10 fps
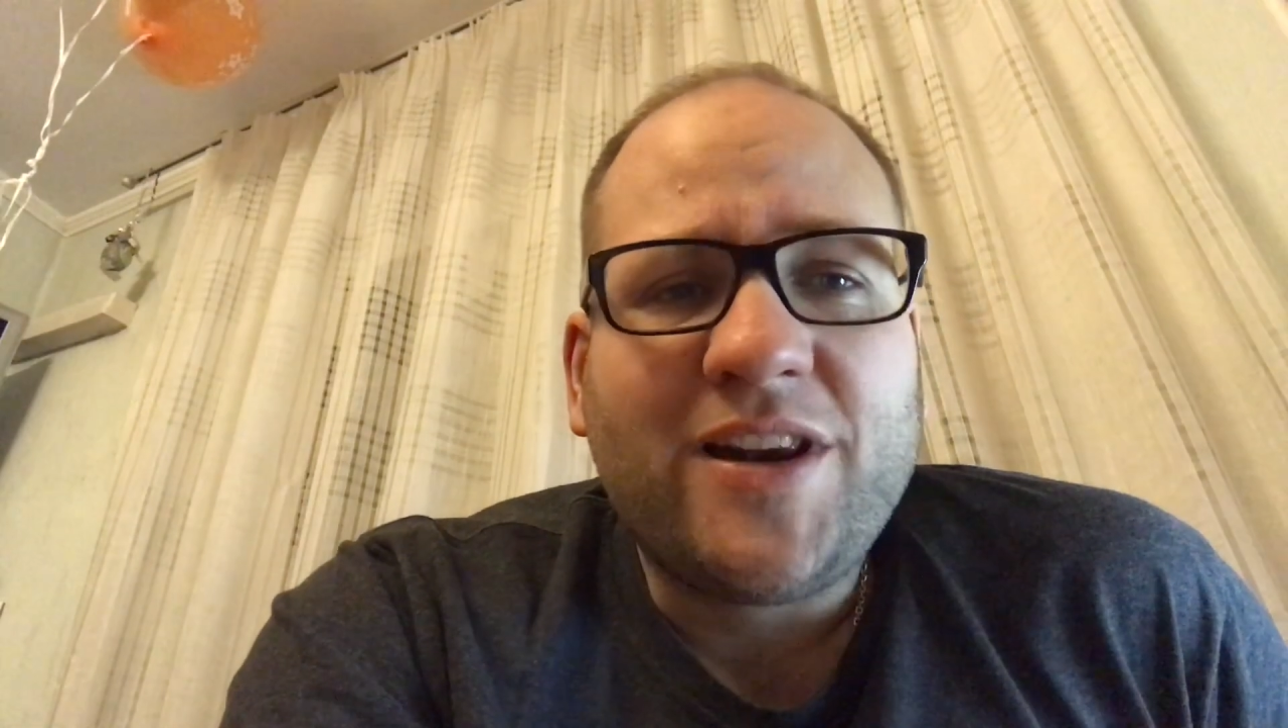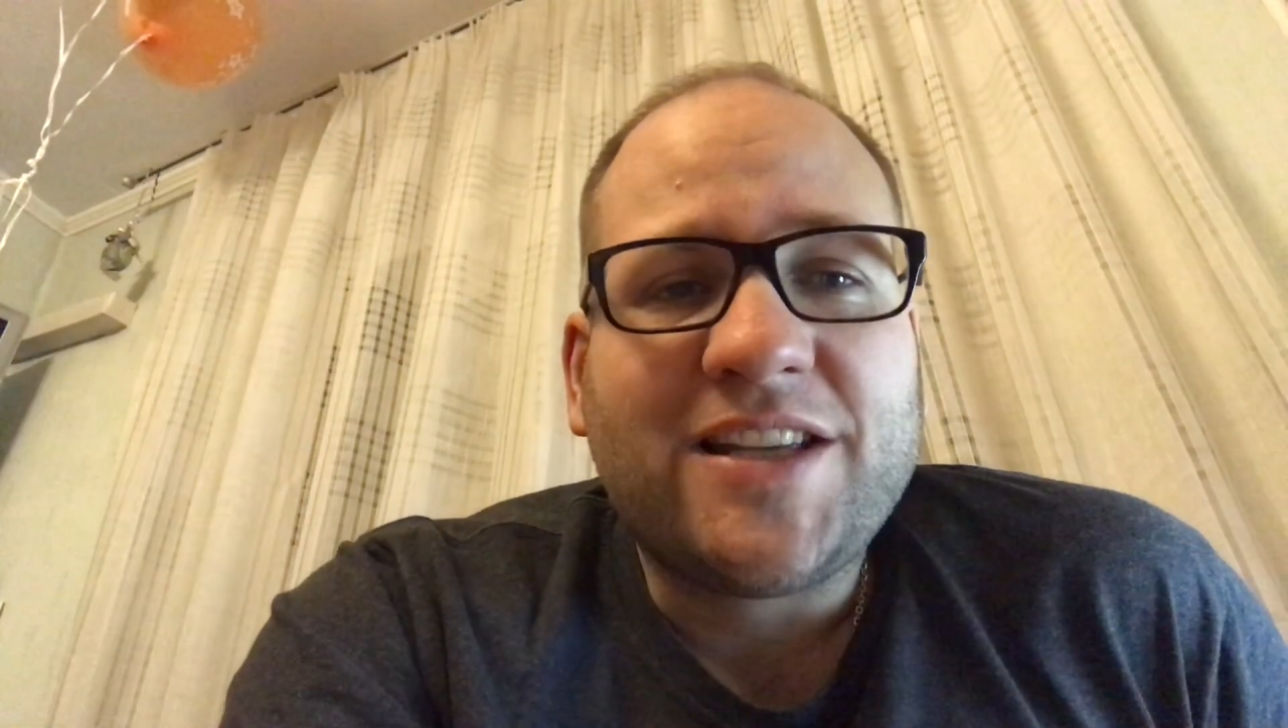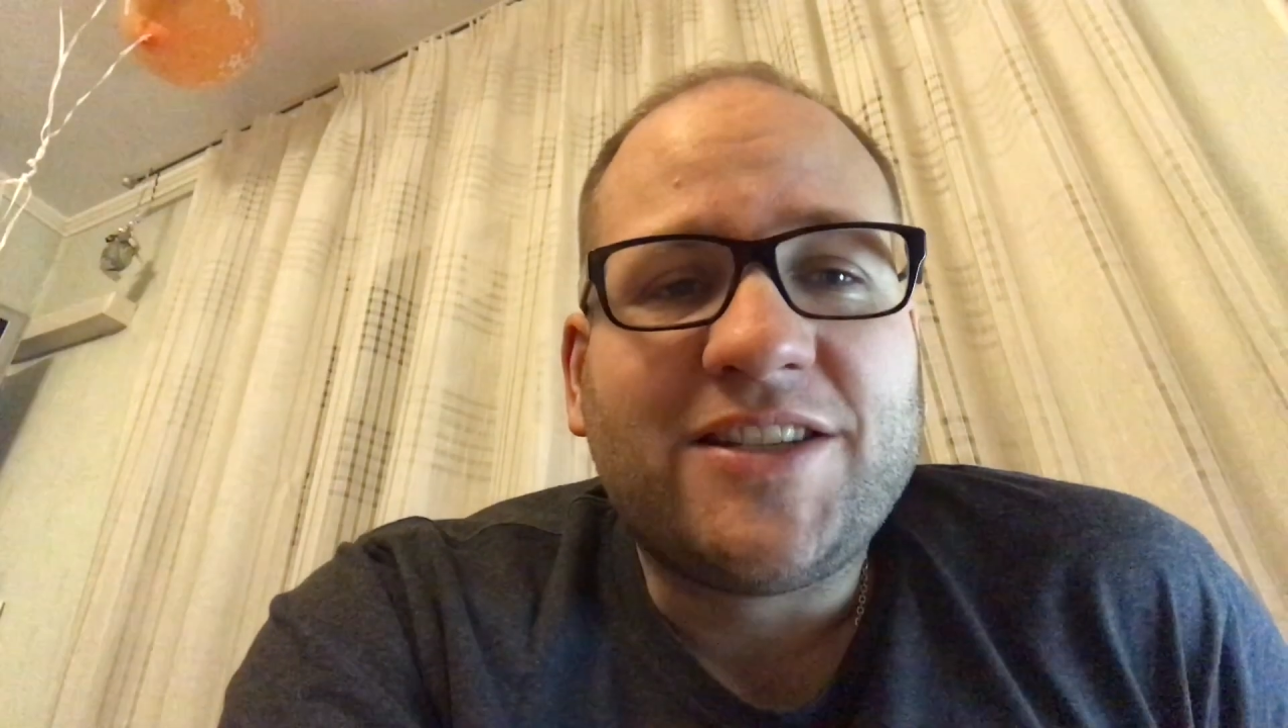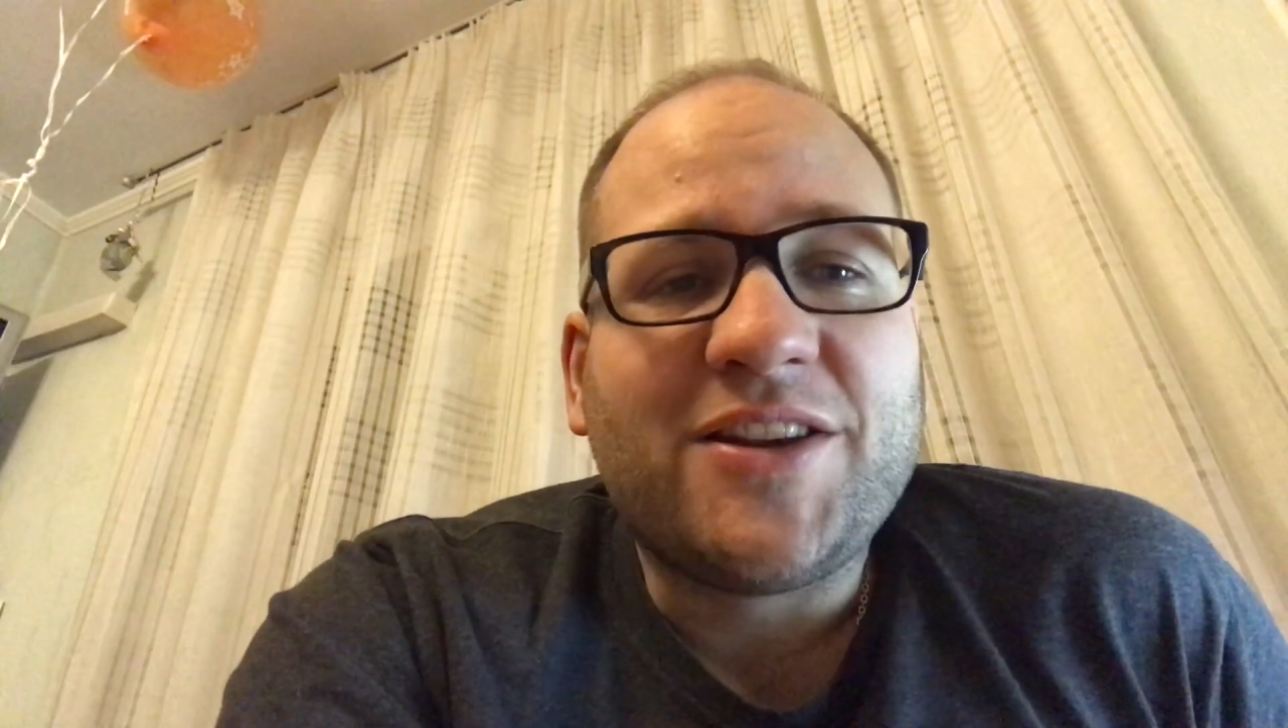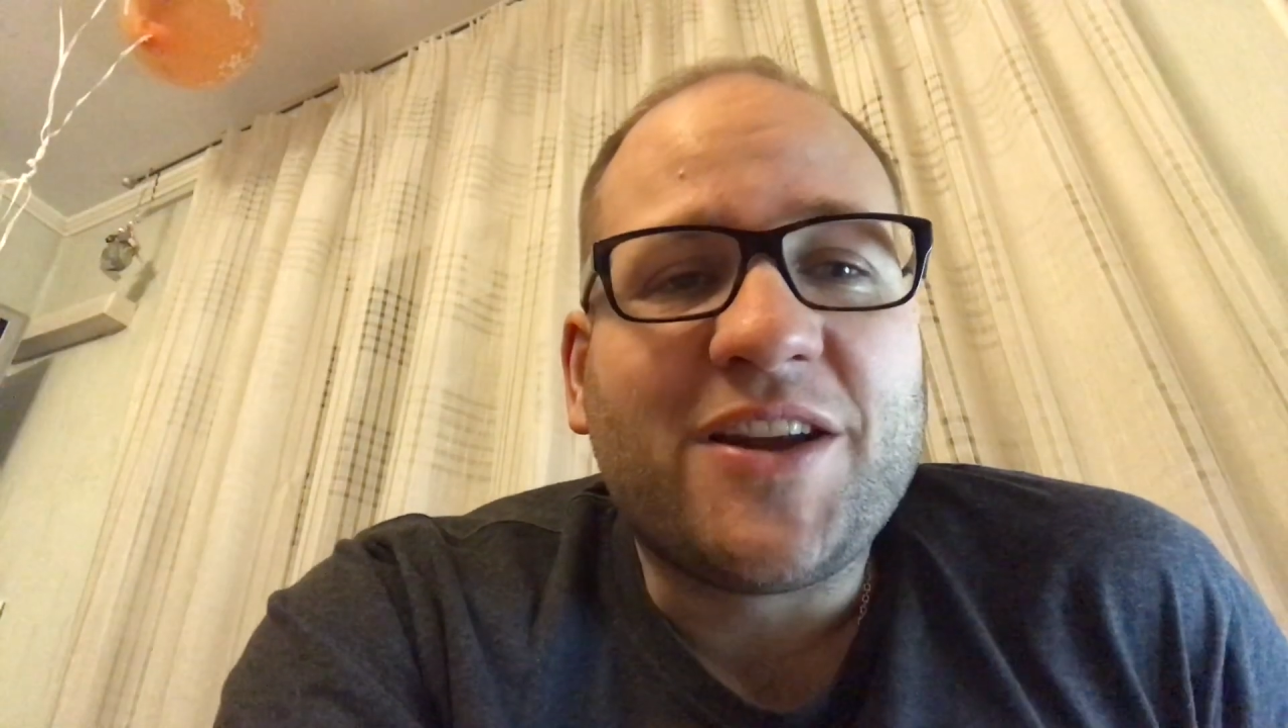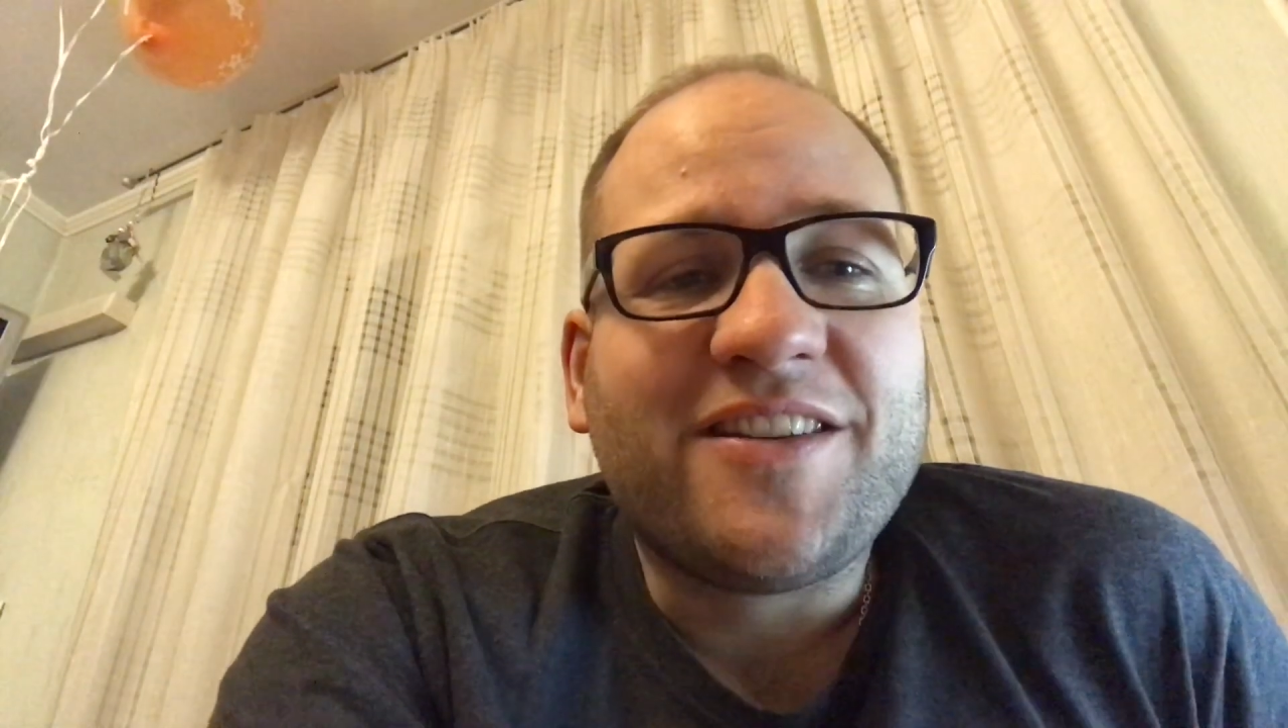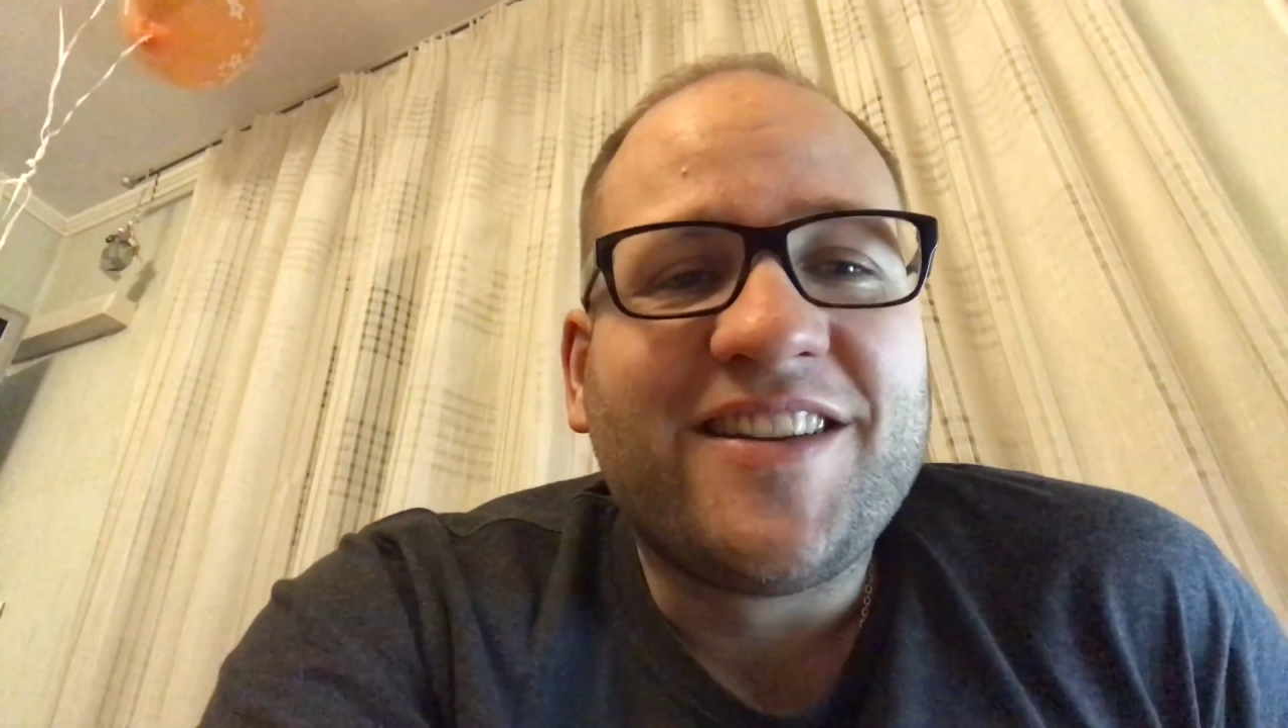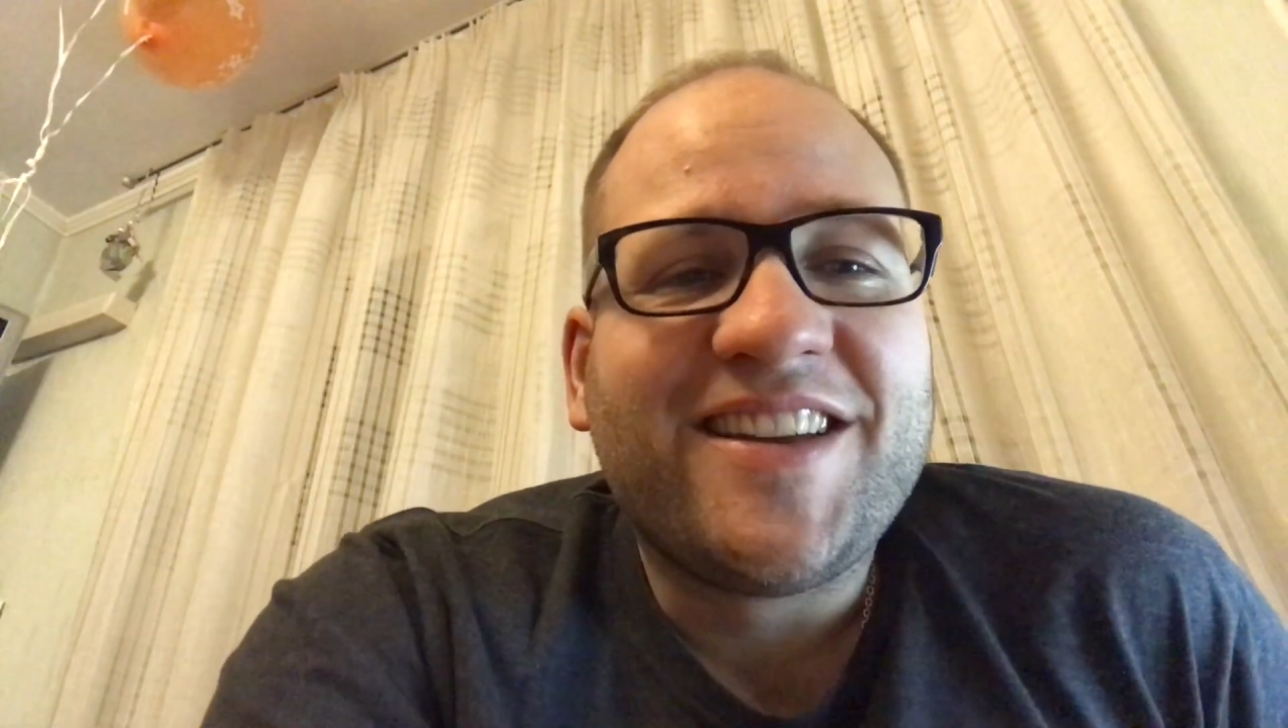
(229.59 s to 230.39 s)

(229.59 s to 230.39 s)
list, you know,